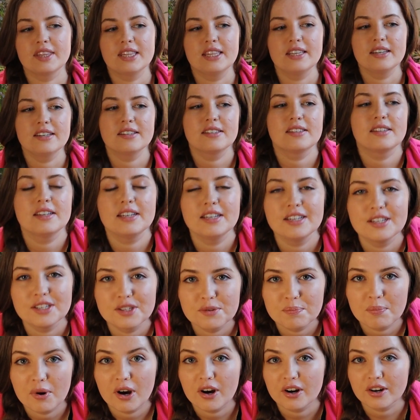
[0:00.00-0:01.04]
This
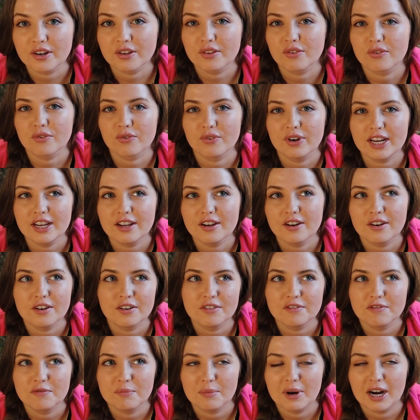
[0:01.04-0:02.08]
is part 3
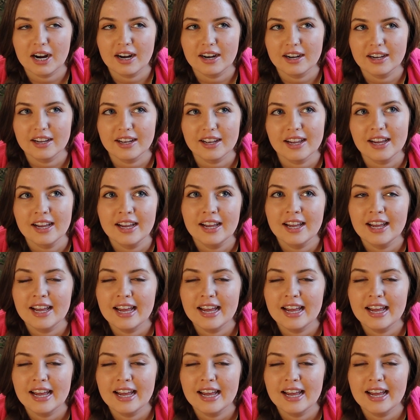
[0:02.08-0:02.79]
of my